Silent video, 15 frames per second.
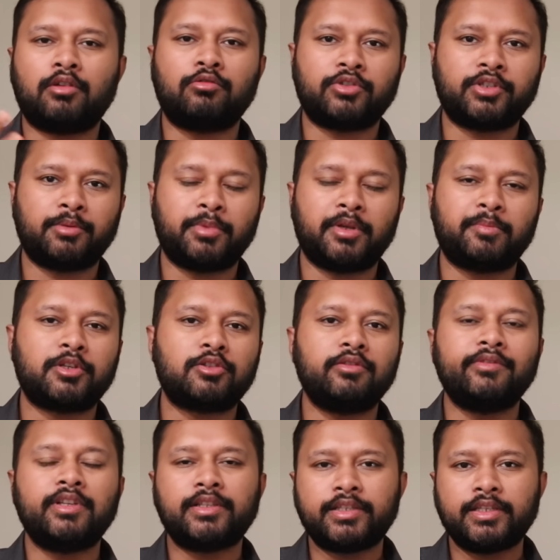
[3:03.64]
question papers,
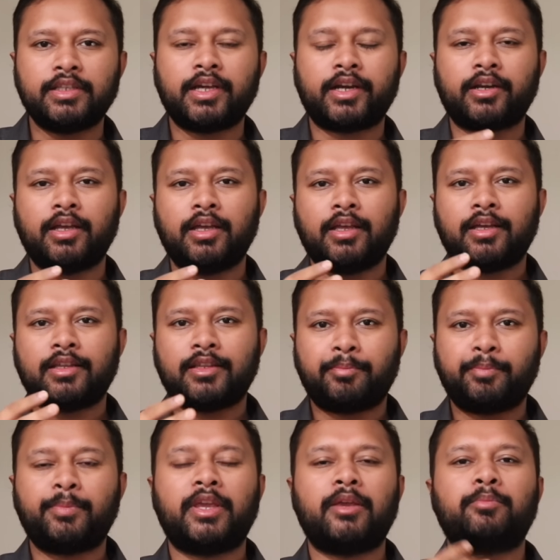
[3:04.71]
you will see that the
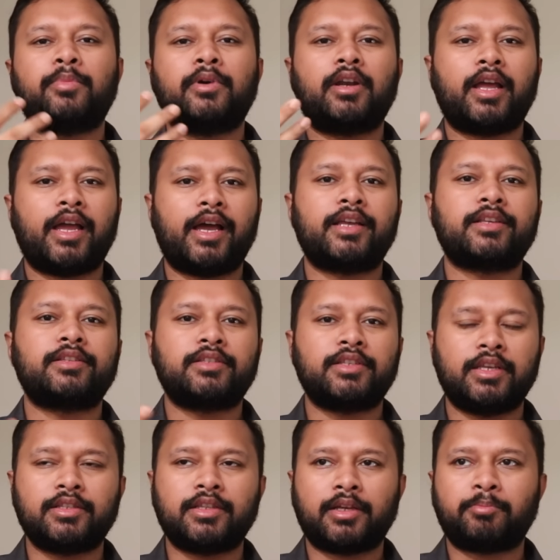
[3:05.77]
paper has
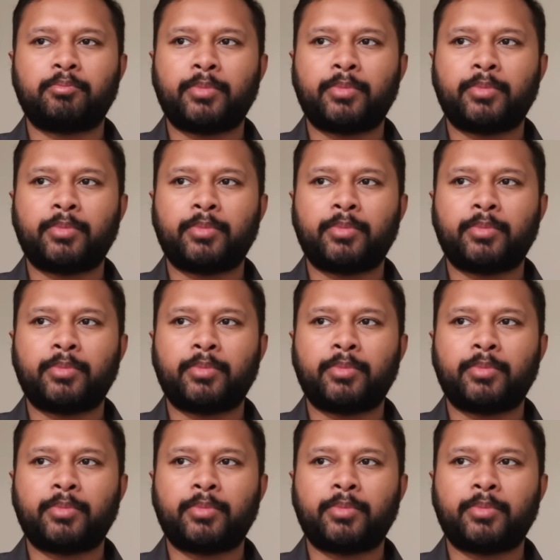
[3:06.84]
changed.